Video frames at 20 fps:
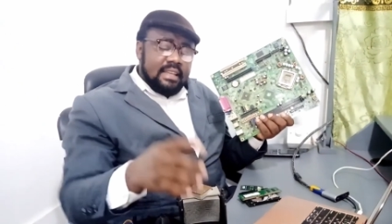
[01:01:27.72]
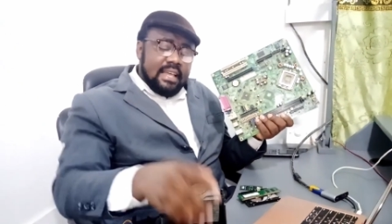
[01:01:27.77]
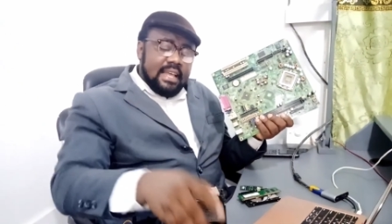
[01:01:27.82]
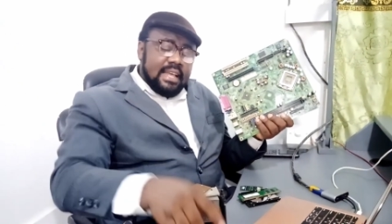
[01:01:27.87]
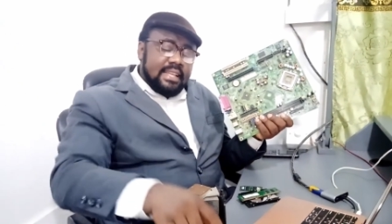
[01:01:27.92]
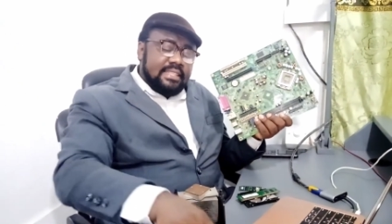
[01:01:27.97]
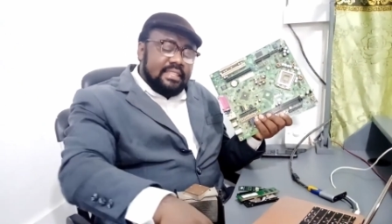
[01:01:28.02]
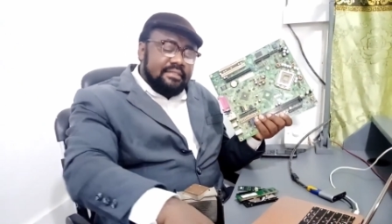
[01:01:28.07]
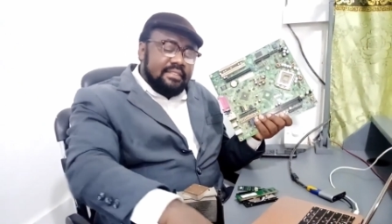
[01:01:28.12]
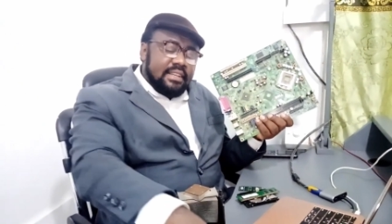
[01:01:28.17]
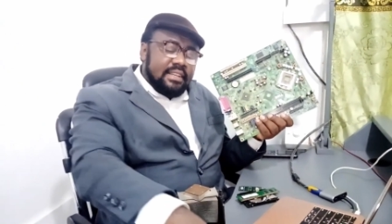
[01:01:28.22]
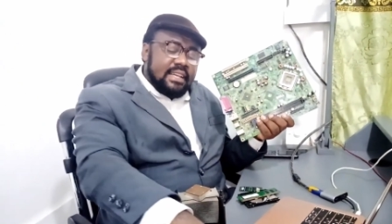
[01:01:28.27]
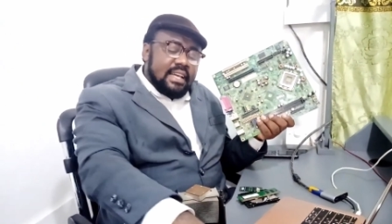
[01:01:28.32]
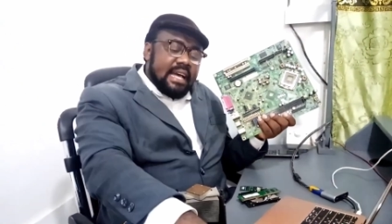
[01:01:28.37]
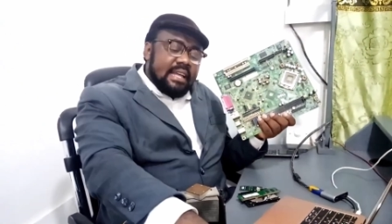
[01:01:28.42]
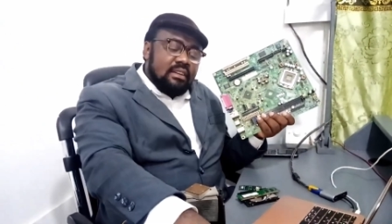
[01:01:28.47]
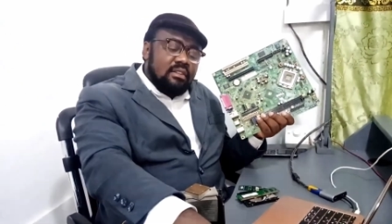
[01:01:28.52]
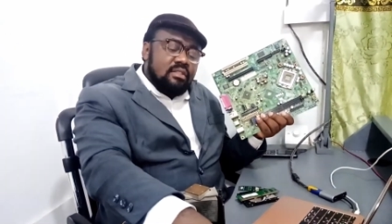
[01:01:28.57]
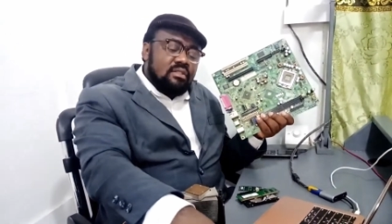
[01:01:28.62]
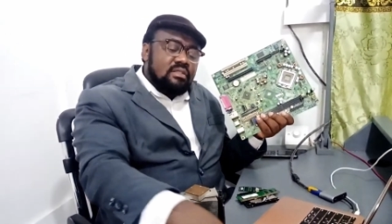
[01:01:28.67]
A TV
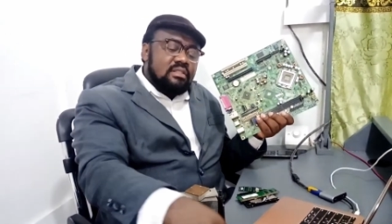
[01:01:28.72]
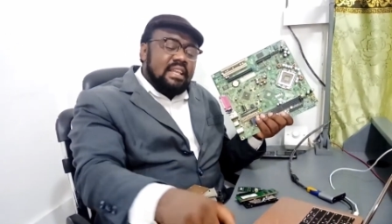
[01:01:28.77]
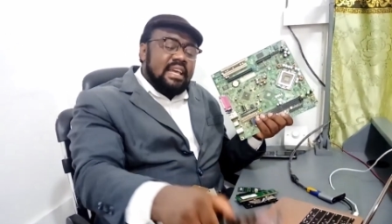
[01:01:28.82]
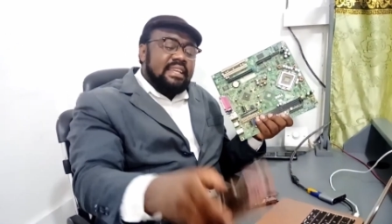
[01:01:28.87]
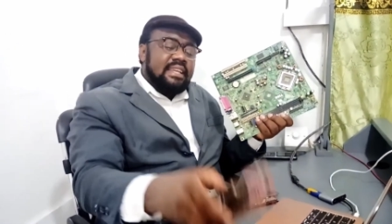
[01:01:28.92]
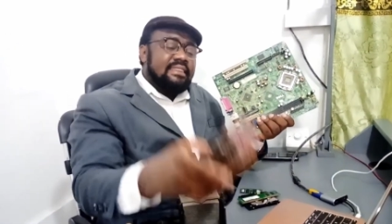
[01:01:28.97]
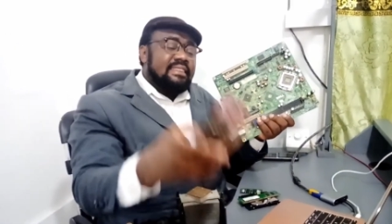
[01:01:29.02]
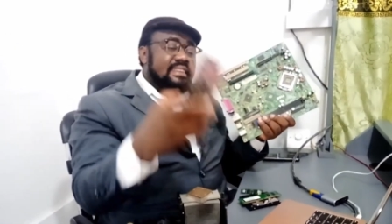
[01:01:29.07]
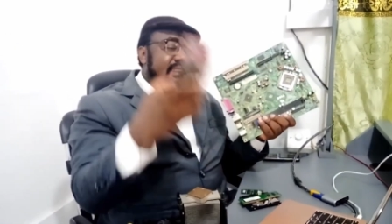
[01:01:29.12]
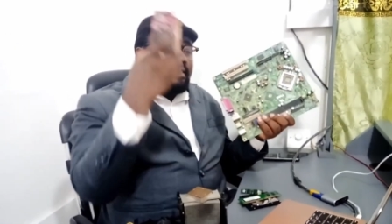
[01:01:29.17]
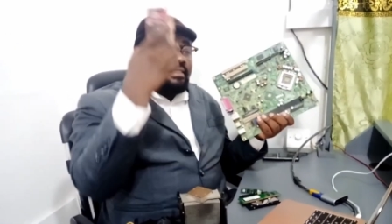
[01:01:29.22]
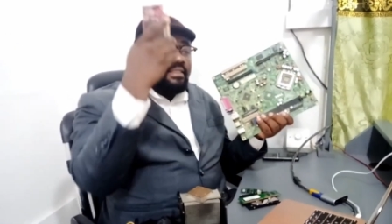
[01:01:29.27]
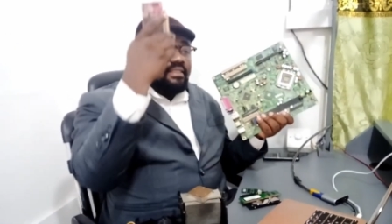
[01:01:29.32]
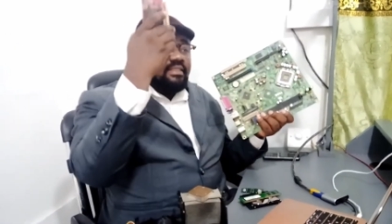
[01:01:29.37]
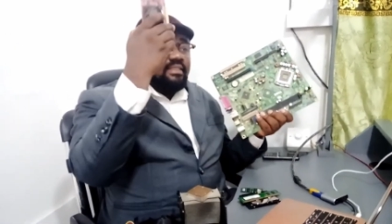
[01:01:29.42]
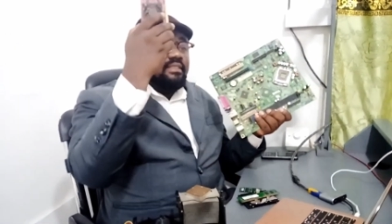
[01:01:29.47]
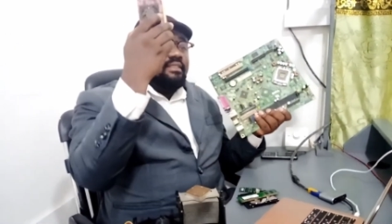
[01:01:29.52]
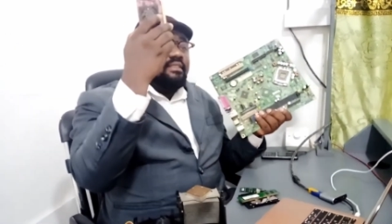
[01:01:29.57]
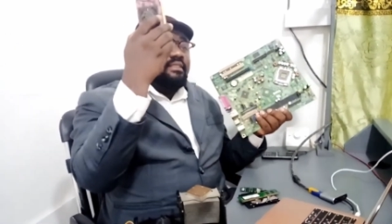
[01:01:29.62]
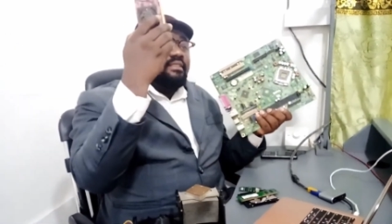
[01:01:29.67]
card looks like
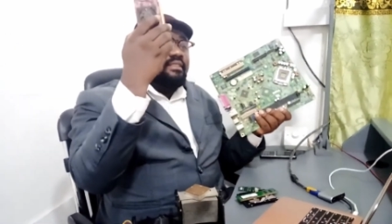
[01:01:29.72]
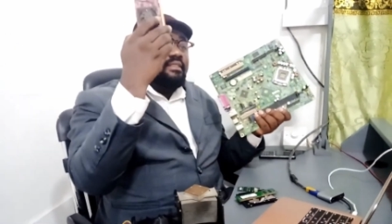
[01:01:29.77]
this.